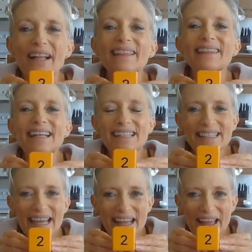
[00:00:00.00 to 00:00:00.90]
Let's
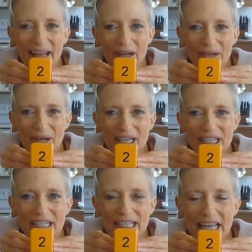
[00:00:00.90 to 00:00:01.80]
say that
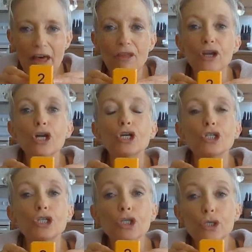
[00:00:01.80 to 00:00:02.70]
equation together.
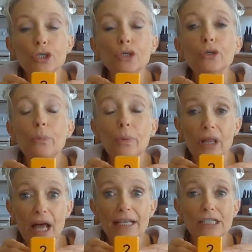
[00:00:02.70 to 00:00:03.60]
2
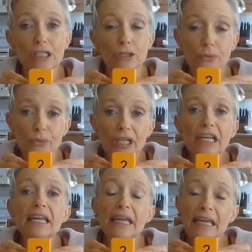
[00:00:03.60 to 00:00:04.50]
plus
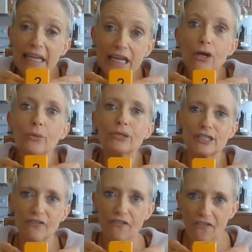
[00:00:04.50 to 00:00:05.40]
3
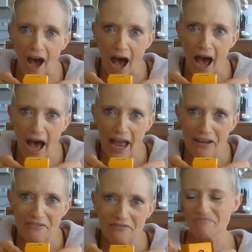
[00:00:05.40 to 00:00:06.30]
equals
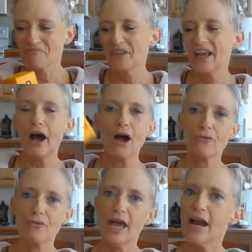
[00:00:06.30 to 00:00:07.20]
5. All
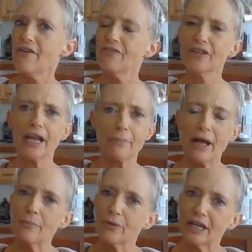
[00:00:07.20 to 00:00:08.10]
right, I feel like
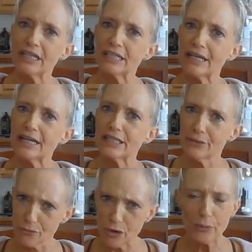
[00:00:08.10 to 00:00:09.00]
my brain is nice
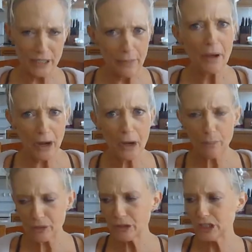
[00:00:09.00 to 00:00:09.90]
and warmed up. I
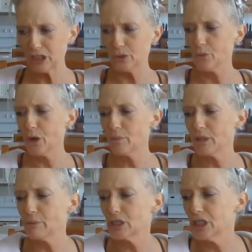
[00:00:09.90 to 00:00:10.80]
hope yours is warmed
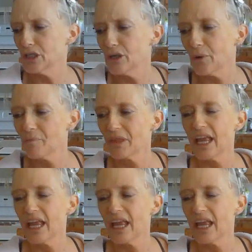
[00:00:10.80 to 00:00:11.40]
up too.